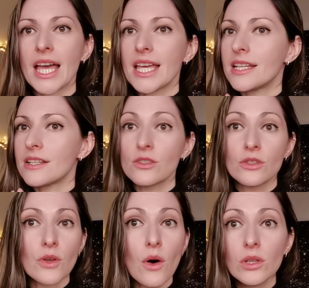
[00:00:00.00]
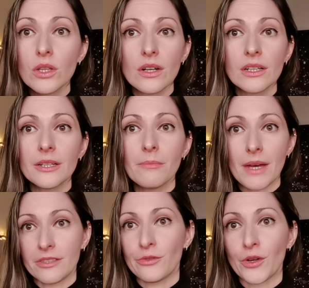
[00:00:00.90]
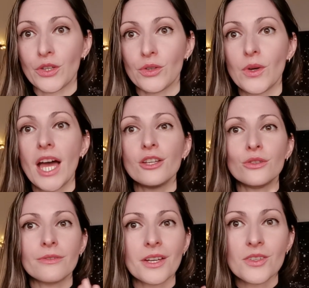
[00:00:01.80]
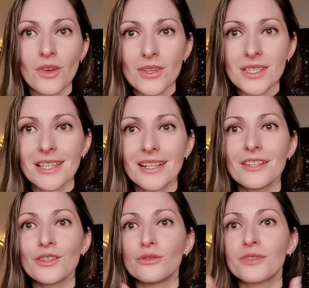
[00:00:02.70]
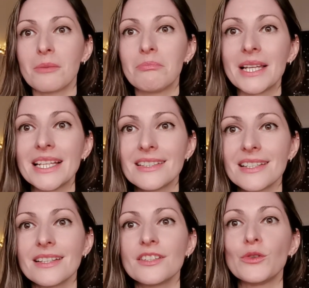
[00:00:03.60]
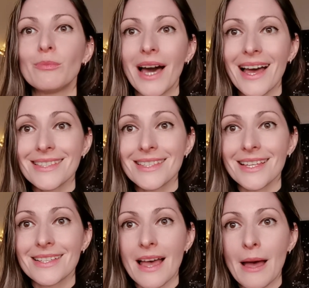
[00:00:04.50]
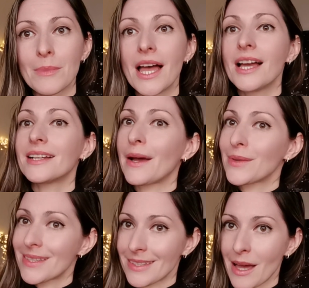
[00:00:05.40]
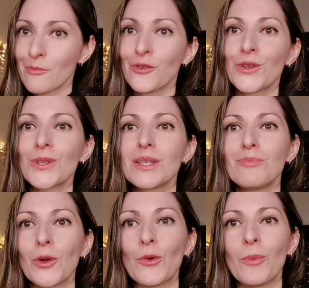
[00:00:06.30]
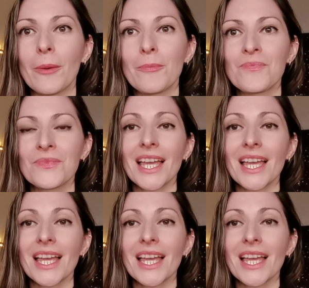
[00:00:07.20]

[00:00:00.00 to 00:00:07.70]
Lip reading: It is no longer meant for you. You've exhausted it, you've completed it, you passed the exam. Now it's time for your diploma.